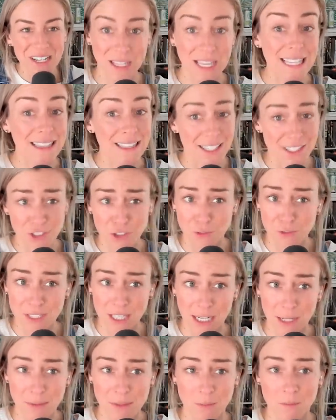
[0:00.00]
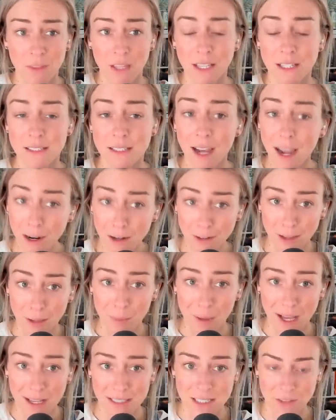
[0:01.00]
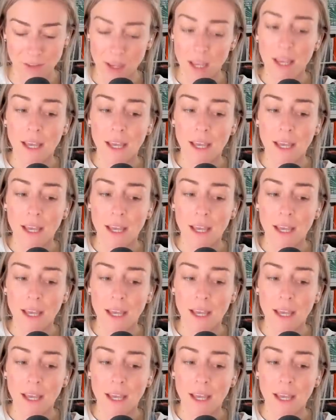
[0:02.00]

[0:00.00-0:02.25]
unless you've set up something entirely passive,